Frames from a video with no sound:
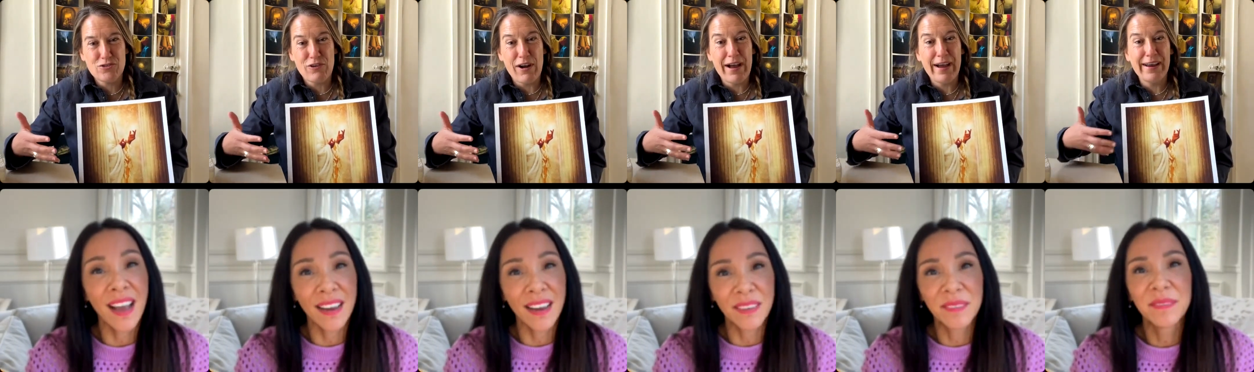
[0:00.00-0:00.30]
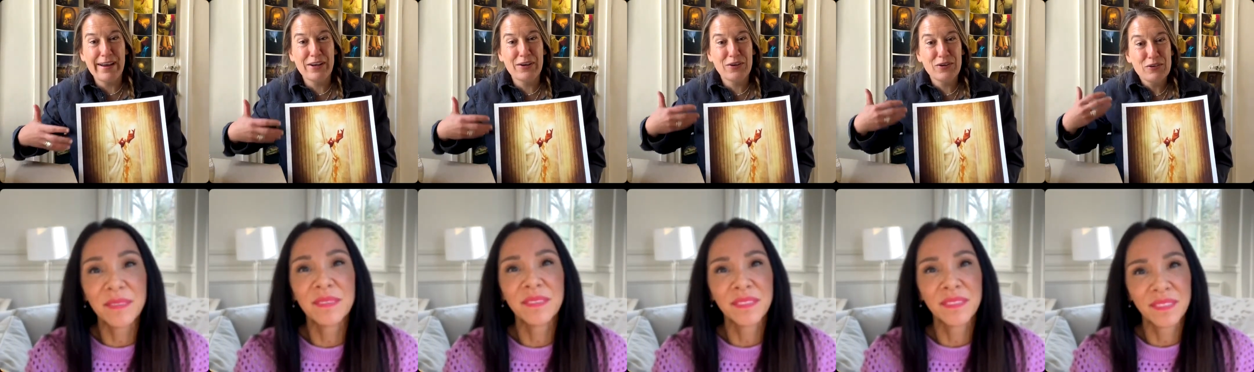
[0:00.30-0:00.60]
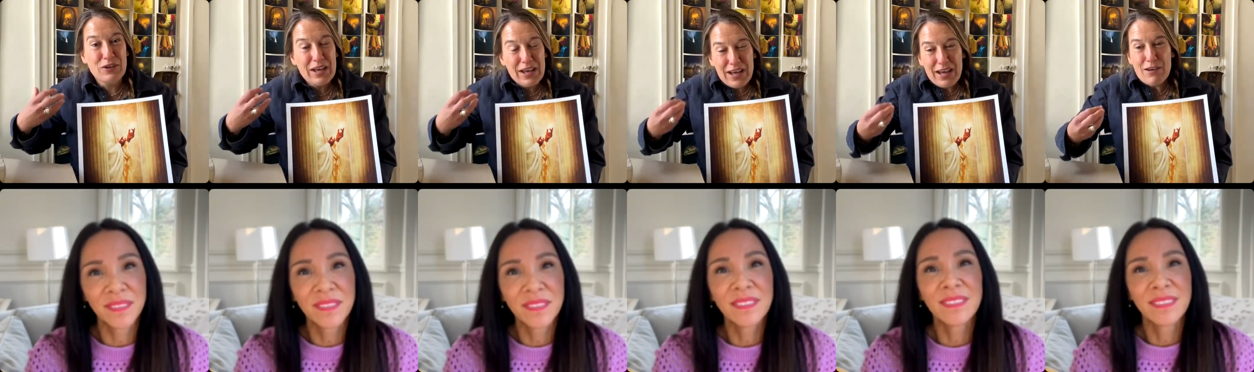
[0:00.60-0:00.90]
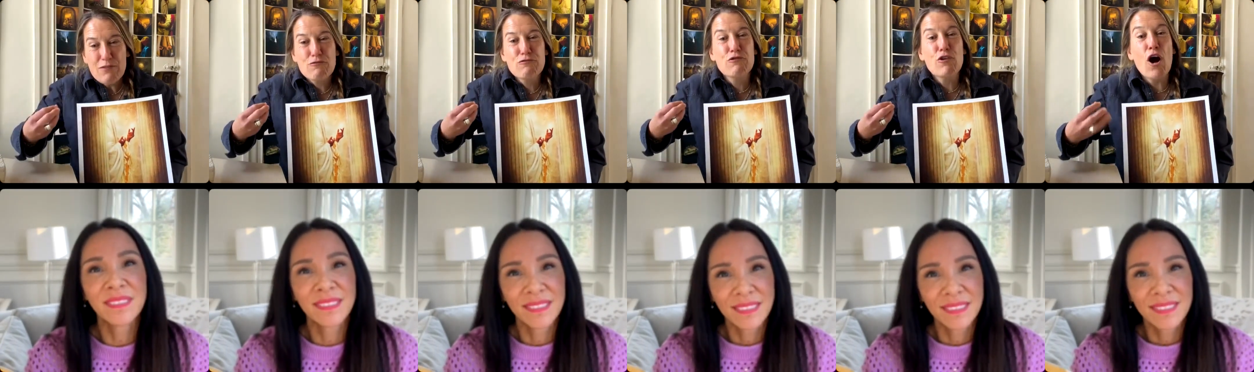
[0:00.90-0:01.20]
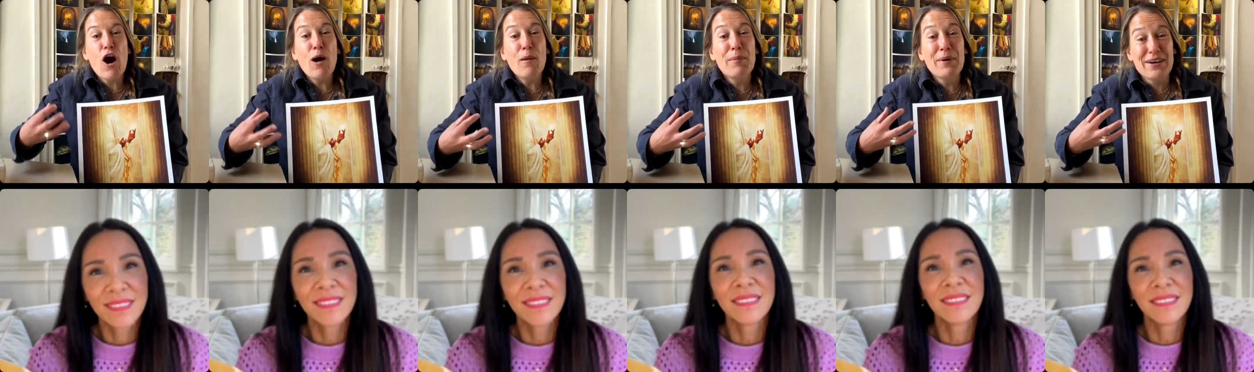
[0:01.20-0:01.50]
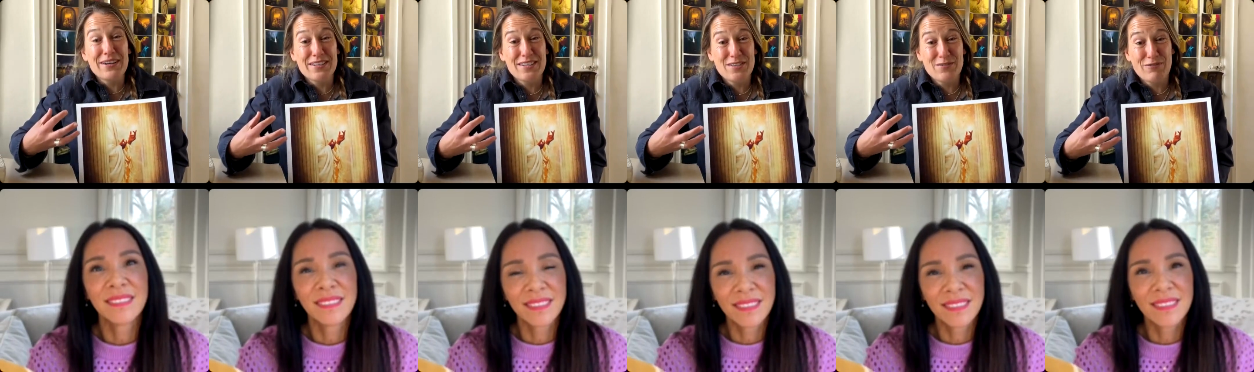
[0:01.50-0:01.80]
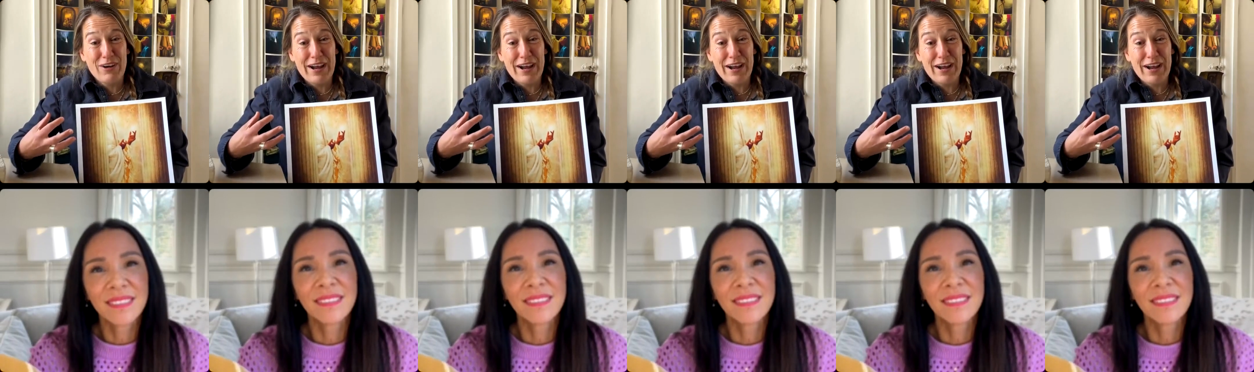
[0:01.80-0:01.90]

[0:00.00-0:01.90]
Speaker 1: trying to rob us, mm-hmm.